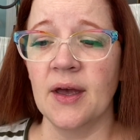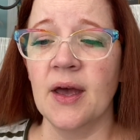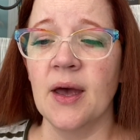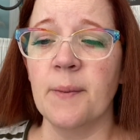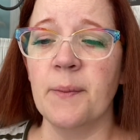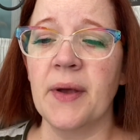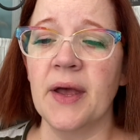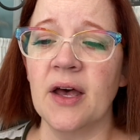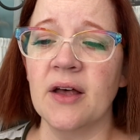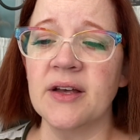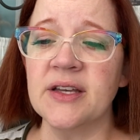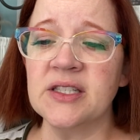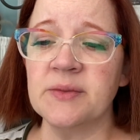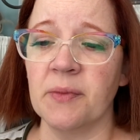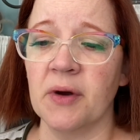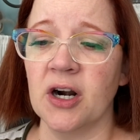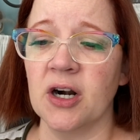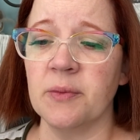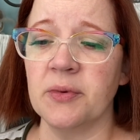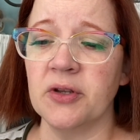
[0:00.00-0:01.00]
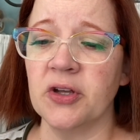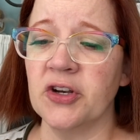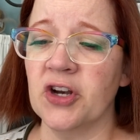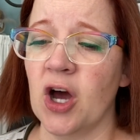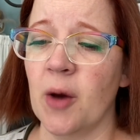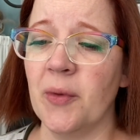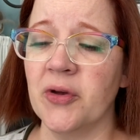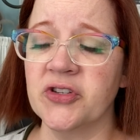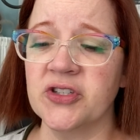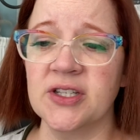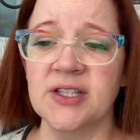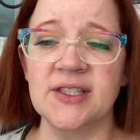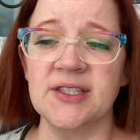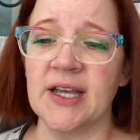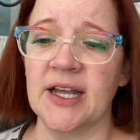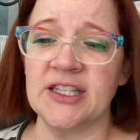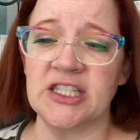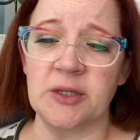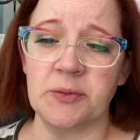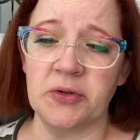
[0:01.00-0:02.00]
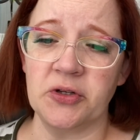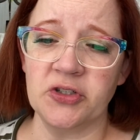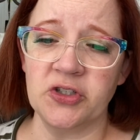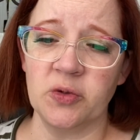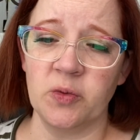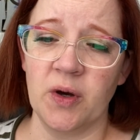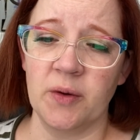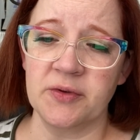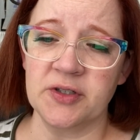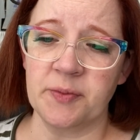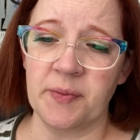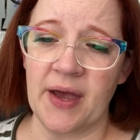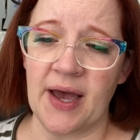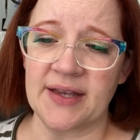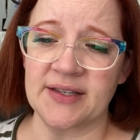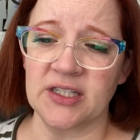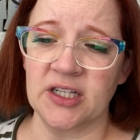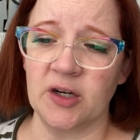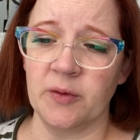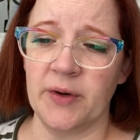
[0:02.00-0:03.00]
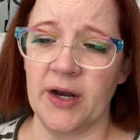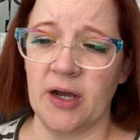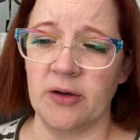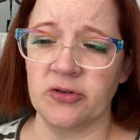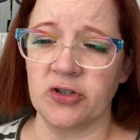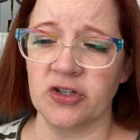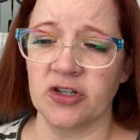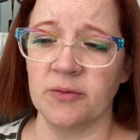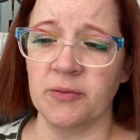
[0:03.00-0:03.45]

Pale as marble and almost insensible to what was passing around her,